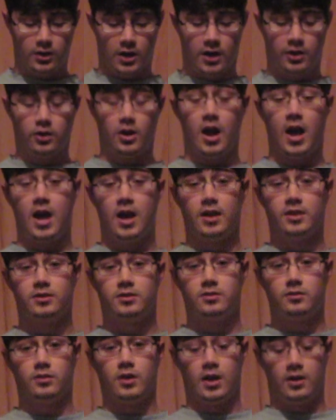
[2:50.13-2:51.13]
and your
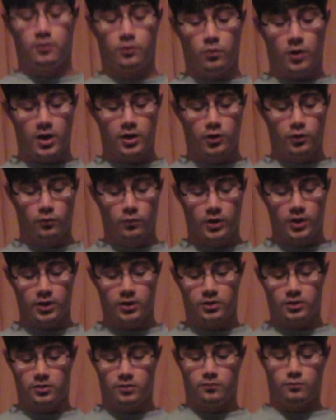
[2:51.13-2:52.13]
hands, and the way your
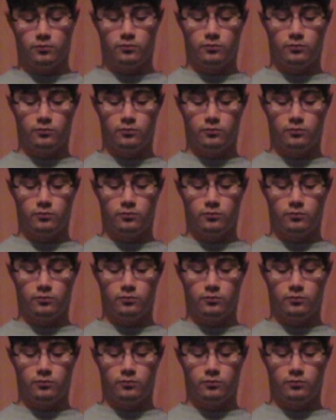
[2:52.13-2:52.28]
wrists